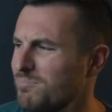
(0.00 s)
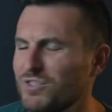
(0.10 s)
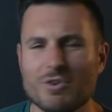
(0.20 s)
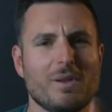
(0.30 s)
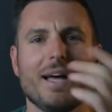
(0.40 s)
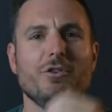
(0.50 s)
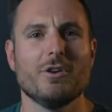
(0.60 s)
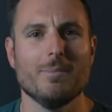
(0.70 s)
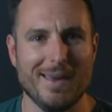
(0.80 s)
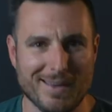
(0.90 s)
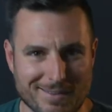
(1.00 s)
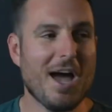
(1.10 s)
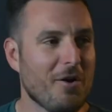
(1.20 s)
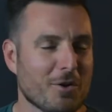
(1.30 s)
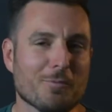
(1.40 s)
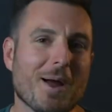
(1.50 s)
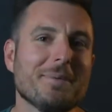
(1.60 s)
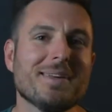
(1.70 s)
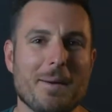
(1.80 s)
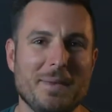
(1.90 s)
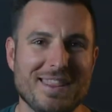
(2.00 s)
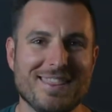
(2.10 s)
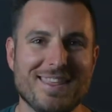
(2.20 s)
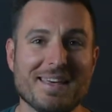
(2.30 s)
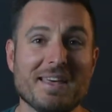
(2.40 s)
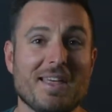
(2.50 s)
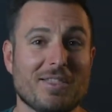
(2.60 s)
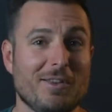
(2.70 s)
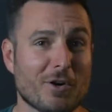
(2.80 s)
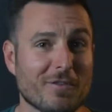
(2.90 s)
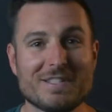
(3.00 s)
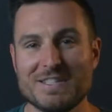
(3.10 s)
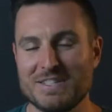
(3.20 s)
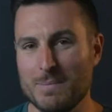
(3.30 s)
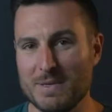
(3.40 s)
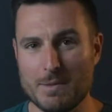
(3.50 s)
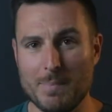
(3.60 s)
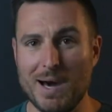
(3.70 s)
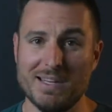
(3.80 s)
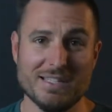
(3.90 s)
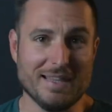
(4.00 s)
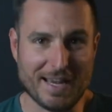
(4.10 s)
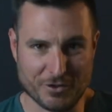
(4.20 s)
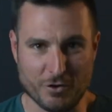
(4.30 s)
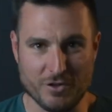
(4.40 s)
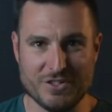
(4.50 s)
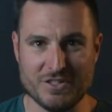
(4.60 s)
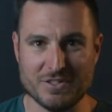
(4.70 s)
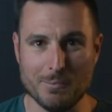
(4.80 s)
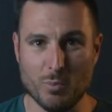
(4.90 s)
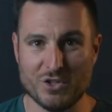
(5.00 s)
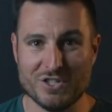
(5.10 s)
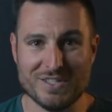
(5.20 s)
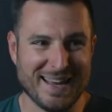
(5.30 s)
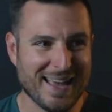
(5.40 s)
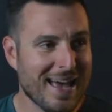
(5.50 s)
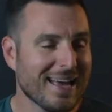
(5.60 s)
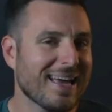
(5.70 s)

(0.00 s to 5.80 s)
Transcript: I'm so glad you can make it. Now, you're probably coming in thinking that the nervous system is the body's electrical system, which is like